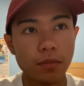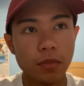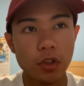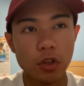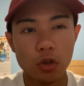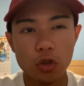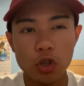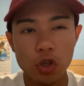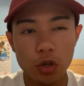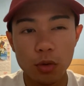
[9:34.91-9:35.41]

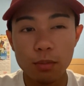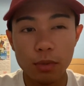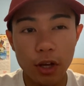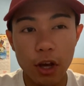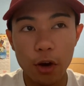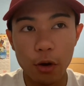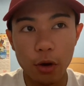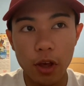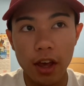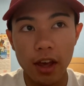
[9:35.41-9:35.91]
you should be
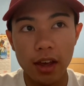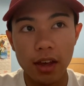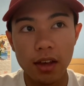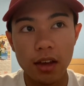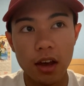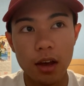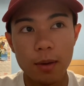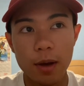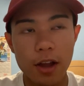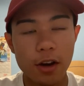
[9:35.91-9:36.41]
okay.
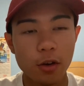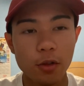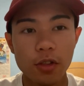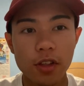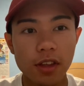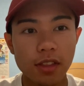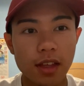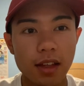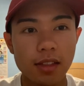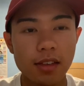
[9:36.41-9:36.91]
I don't
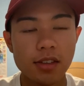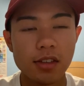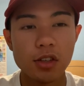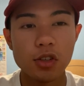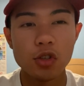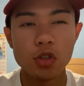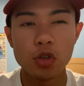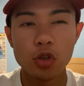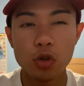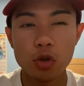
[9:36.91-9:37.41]
think that this
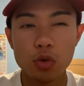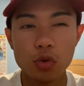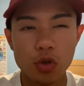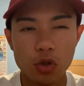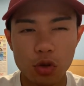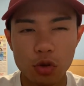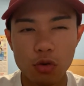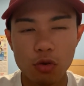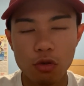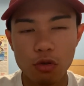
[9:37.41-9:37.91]
is too
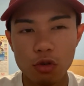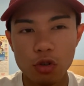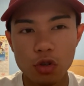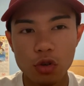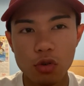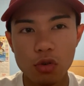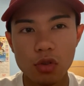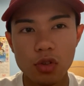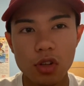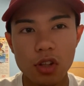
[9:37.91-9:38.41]

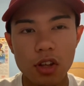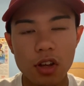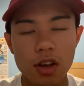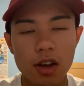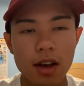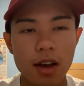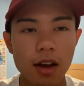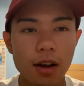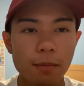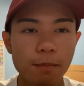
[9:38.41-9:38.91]
crucial to
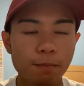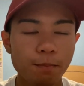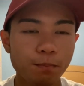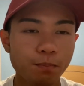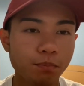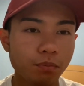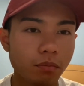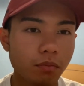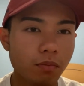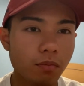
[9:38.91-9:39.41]
the
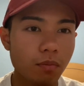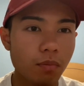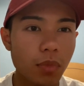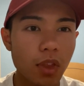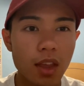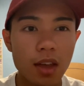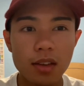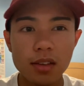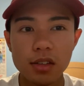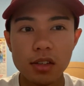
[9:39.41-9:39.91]

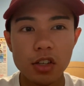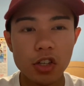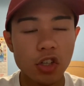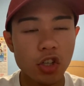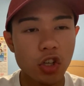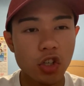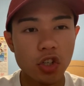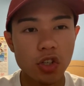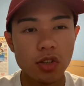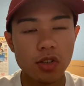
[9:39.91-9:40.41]

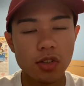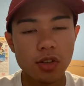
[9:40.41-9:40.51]
decision.